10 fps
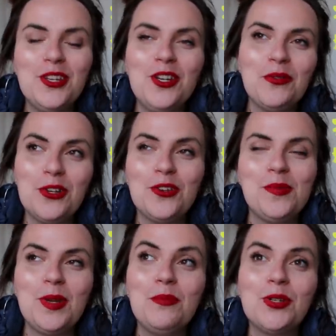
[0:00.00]
that you don't want to
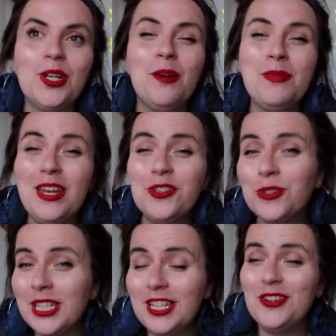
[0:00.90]
join the Gumption Club, then
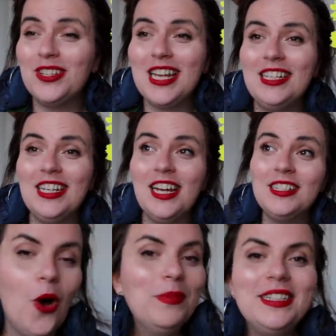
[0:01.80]
joining the newsletter,
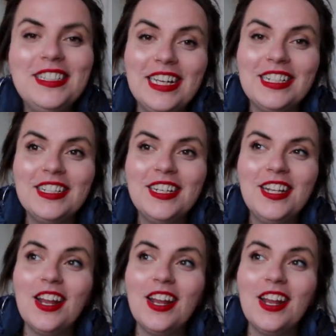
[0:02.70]
commenting,